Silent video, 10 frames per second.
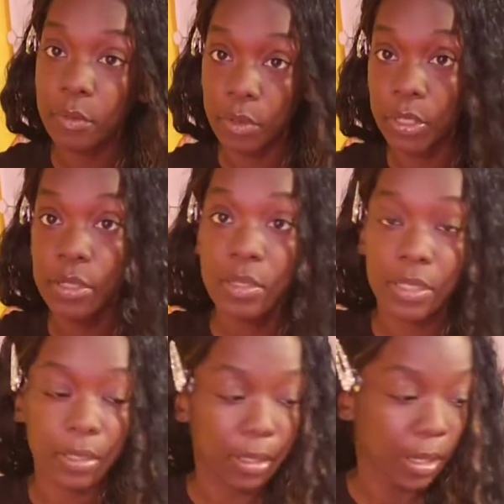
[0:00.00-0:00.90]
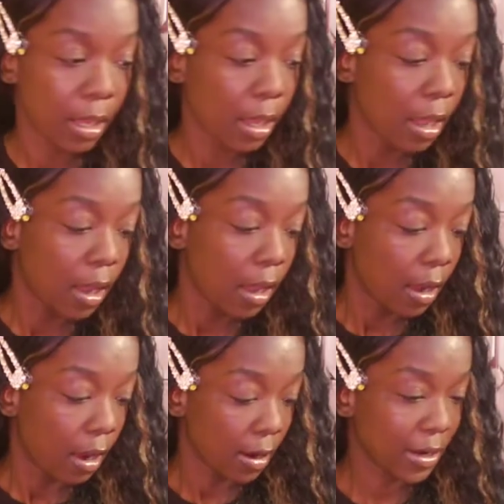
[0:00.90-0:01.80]
we're going to use it.
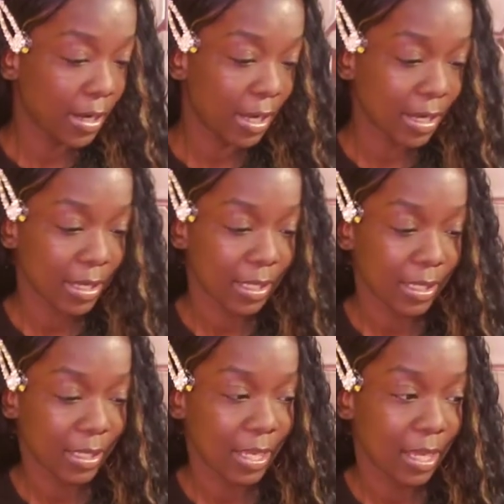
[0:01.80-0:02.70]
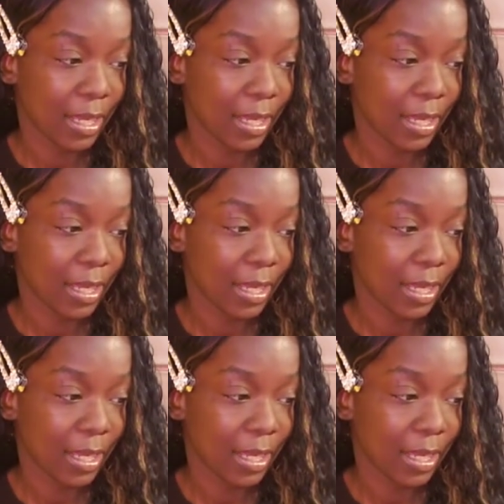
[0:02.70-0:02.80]
All right guys,